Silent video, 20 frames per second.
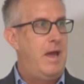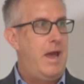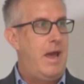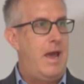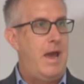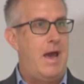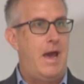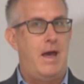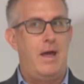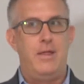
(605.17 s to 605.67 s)

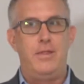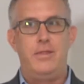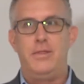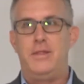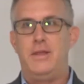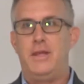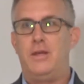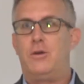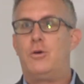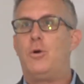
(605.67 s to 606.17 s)
and
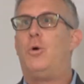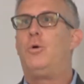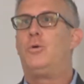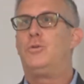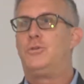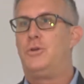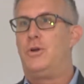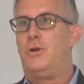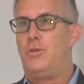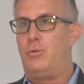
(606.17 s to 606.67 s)
the
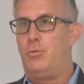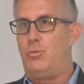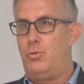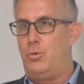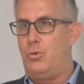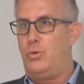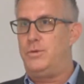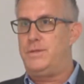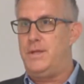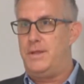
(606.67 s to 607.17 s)
culture and the
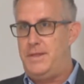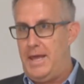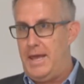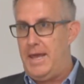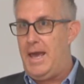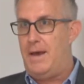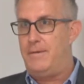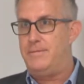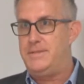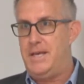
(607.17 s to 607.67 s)
rules that they
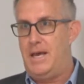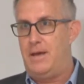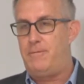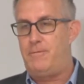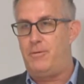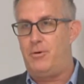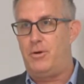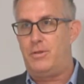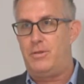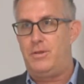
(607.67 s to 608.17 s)
have set
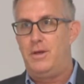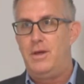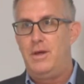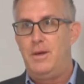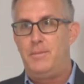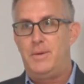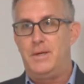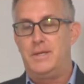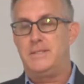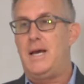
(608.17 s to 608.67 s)
forth.
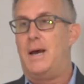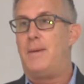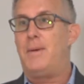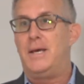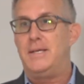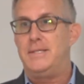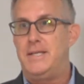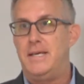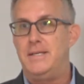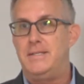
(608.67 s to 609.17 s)
Because I
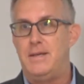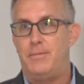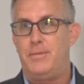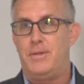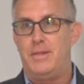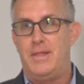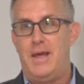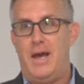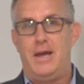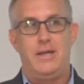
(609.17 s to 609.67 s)
might say
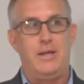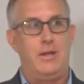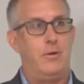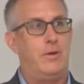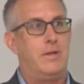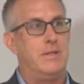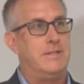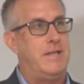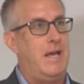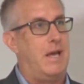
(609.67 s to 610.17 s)
something that you
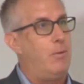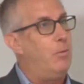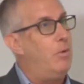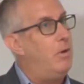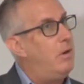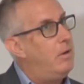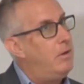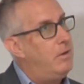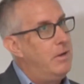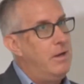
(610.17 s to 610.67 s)
can say,
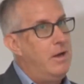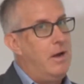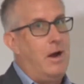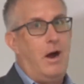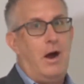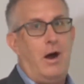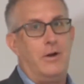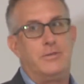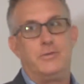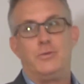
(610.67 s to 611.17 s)
well,
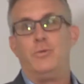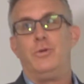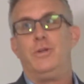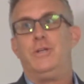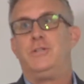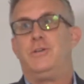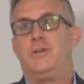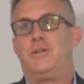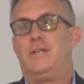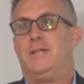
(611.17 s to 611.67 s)
our school
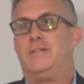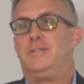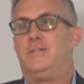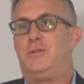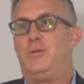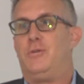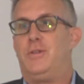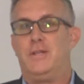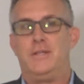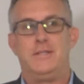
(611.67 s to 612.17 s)
district doesn't
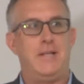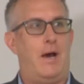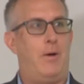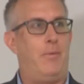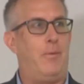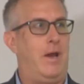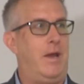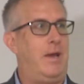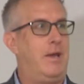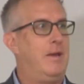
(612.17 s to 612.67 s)
do things that
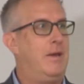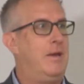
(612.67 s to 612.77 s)
way.